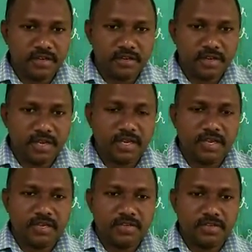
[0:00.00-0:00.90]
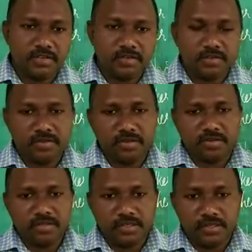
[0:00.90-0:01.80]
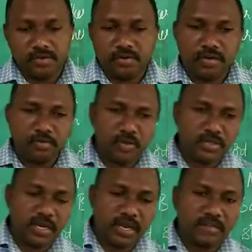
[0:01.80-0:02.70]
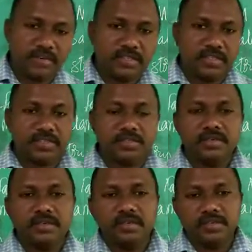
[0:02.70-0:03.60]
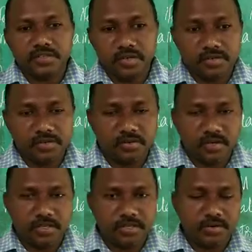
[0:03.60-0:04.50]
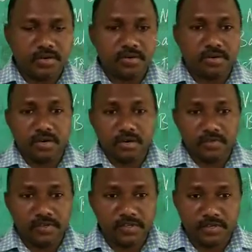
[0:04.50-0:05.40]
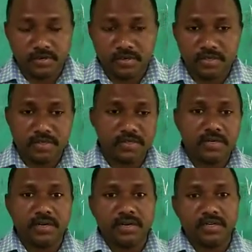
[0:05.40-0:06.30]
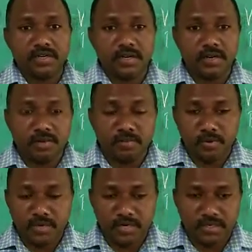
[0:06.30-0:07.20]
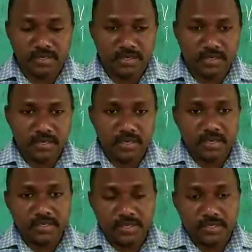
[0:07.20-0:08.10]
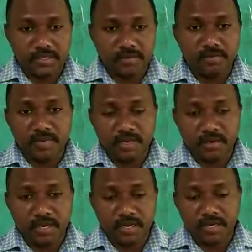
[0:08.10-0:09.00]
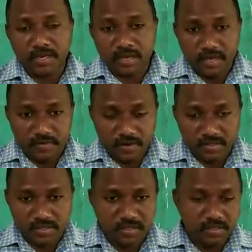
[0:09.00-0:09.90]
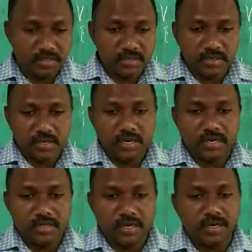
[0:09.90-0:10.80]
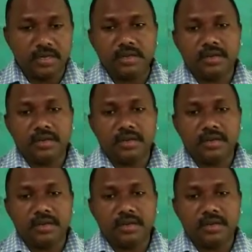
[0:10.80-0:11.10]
Okay, so she wrote in both the languages. Short story she wrote, novel she wrote. She is internationally known poet. She received awards, and then